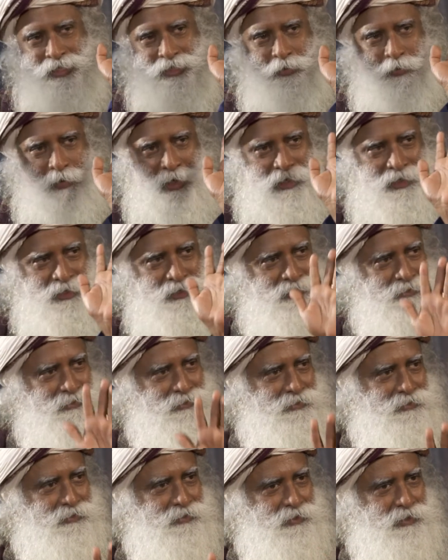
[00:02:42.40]
there is a very
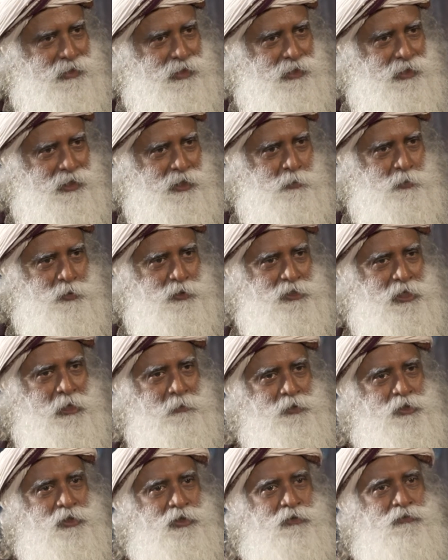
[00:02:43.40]
clear
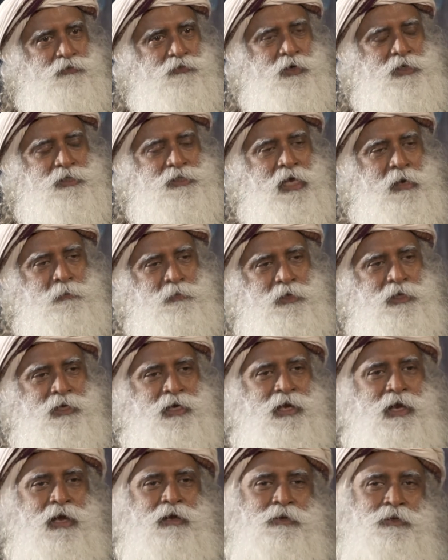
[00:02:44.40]
perception of what's
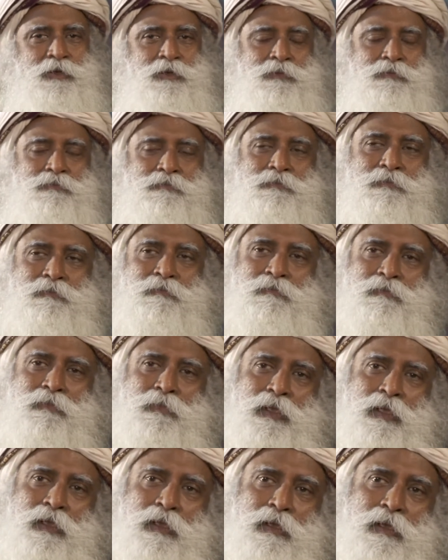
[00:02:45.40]
happening around you.
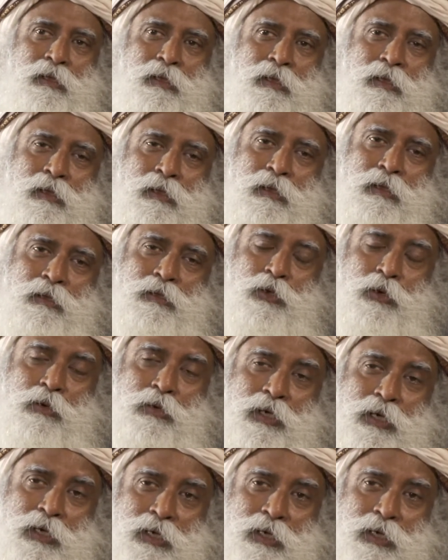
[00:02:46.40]
You